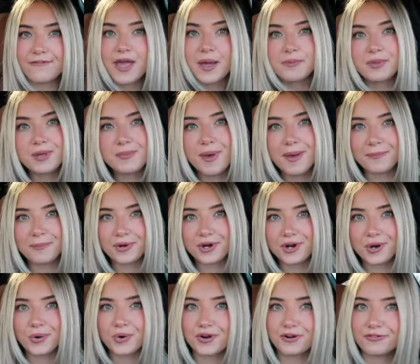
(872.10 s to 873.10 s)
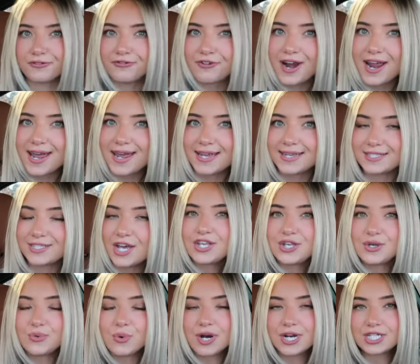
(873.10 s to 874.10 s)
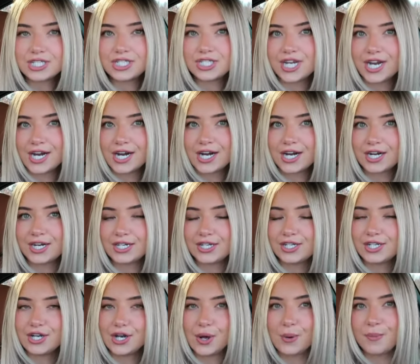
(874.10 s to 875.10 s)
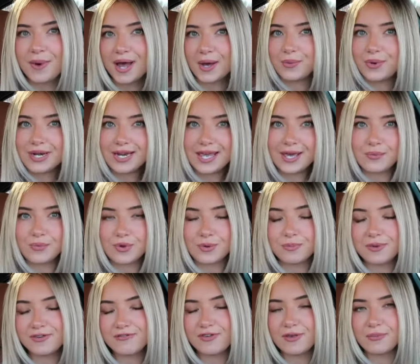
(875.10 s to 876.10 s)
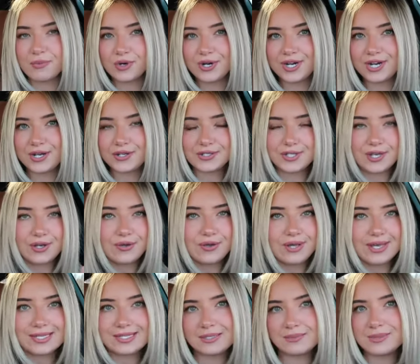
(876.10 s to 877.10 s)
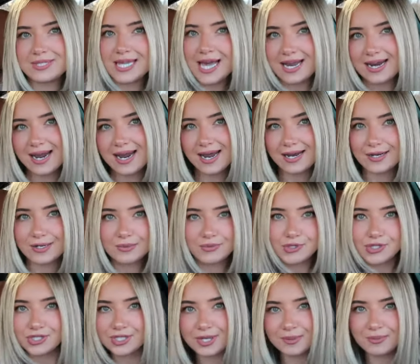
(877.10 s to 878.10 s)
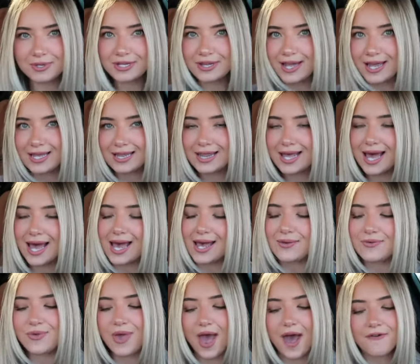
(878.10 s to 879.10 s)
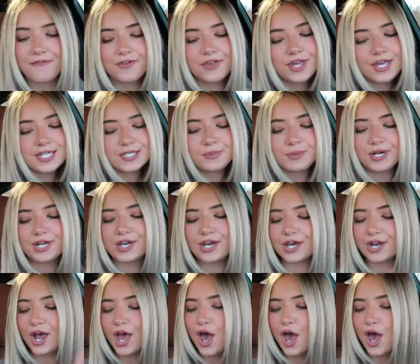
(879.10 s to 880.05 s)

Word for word: a family member or a friend, you want to share, you know, buy one, get one beefy burritos, and you can get some side items or something like that. Yeah, I feel like it's pretty